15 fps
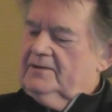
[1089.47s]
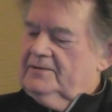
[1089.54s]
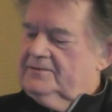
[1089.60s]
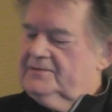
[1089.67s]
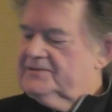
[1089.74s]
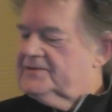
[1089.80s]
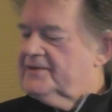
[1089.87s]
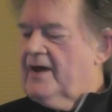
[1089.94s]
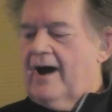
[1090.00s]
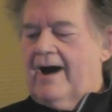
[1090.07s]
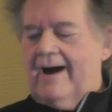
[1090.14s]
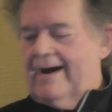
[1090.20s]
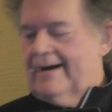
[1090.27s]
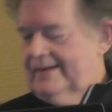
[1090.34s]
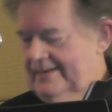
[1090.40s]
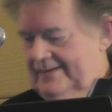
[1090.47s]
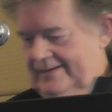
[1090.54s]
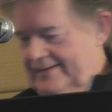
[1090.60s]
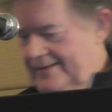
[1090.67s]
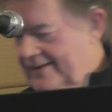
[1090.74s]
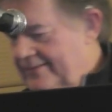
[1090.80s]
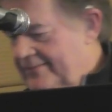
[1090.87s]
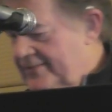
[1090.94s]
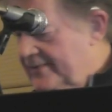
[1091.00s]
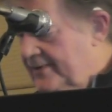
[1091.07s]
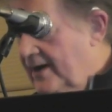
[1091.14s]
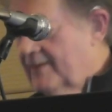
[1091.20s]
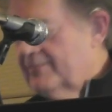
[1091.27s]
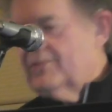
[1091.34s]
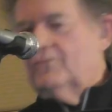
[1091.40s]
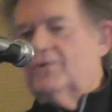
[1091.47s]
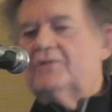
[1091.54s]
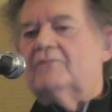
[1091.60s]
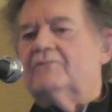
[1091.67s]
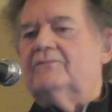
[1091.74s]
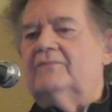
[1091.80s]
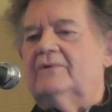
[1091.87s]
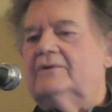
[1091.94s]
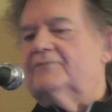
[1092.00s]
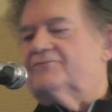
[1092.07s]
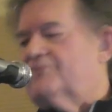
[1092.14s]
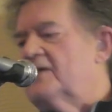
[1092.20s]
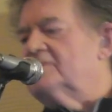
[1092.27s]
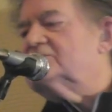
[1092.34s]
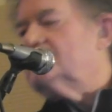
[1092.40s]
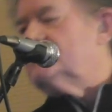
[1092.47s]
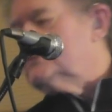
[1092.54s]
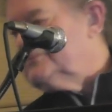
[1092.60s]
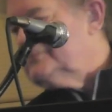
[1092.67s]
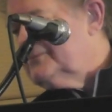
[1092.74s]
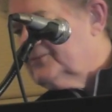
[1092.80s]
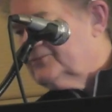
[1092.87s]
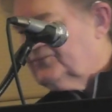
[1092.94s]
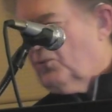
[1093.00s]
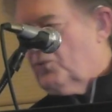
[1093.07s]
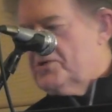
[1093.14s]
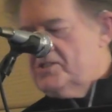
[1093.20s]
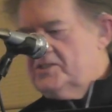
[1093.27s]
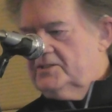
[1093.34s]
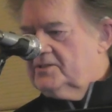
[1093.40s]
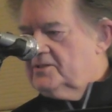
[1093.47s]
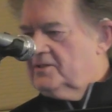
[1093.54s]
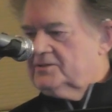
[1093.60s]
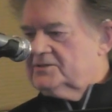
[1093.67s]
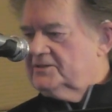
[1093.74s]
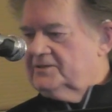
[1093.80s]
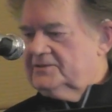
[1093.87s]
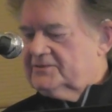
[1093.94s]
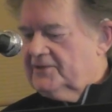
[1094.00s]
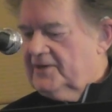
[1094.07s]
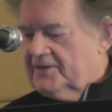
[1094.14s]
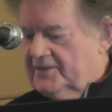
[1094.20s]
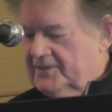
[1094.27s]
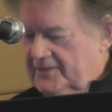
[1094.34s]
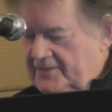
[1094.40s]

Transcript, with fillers: this guy, I've been with him, friends with him for 40 years, and it's like,